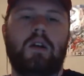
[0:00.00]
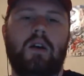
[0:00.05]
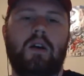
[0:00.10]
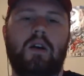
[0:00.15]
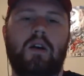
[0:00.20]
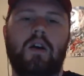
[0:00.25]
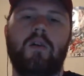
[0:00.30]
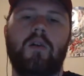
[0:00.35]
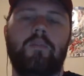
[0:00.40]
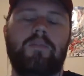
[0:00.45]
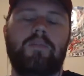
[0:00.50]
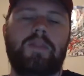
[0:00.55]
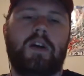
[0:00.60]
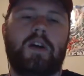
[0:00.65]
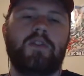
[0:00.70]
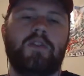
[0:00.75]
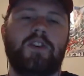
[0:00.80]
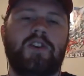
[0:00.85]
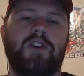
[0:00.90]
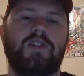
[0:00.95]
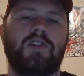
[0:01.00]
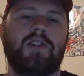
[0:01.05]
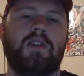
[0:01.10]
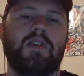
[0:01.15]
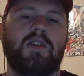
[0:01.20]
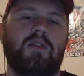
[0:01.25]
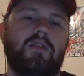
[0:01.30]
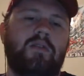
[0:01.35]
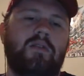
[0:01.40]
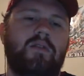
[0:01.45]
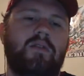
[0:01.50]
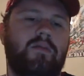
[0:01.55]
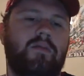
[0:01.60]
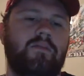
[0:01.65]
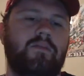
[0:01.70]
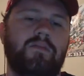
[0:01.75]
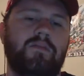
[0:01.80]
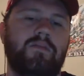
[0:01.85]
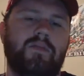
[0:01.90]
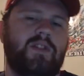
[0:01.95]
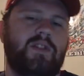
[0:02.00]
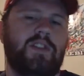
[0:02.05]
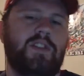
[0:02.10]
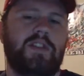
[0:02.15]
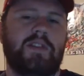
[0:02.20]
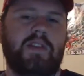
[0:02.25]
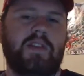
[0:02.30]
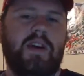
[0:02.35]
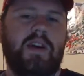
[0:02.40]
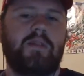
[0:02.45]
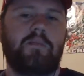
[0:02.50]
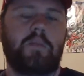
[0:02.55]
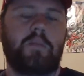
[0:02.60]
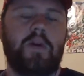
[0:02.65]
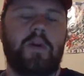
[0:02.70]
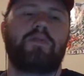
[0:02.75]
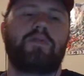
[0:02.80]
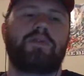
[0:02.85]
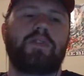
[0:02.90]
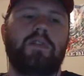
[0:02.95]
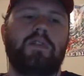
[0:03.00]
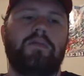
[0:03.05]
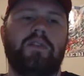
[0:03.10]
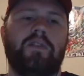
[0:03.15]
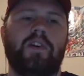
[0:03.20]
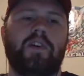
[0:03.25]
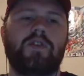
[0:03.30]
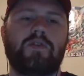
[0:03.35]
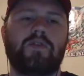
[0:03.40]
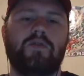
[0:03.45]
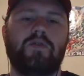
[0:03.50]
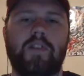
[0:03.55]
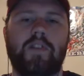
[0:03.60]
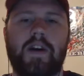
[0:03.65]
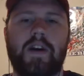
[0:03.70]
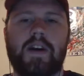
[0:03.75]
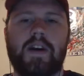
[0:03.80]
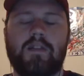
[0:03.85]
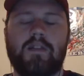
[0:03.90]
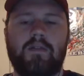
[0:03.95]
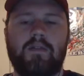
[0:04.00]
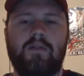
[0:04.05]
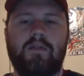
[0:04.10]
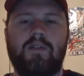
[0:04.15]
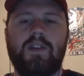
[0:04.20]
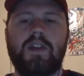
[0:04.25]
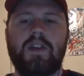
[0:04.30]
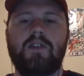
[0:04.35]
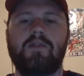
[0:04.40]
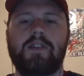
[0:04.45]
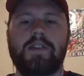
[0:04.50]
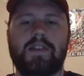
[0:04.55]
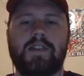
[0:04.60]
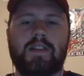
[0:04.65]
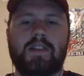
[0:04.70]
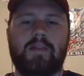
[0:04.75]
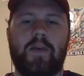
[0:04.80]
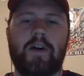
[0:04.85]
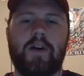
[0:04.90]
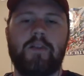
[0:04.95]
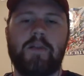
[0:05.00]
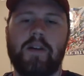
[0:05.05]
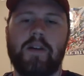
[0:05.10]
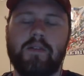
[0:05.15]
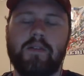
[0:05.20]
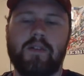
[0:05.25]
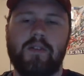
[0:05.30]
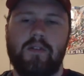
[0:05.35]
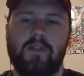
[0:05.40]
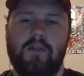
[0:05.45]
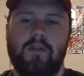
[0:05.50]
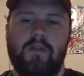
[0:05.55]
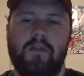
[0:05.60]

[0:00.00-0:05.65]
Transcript: I mean, she's like a perfectly functional like D-list Spider-Man villain.